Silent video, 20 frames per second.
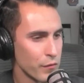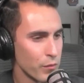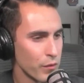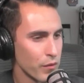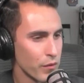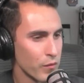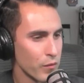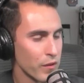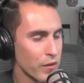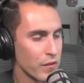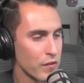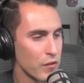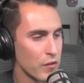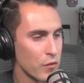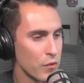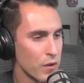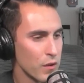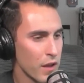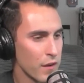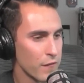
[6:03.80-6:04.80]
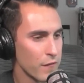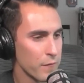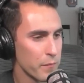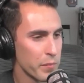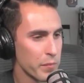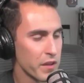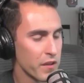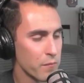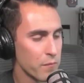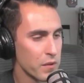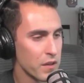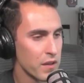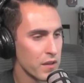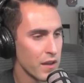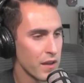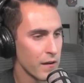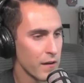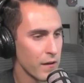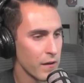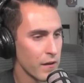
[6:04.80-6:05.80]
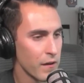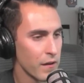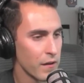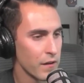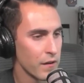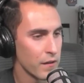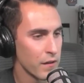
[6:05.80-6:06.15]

2022 kind of PFP era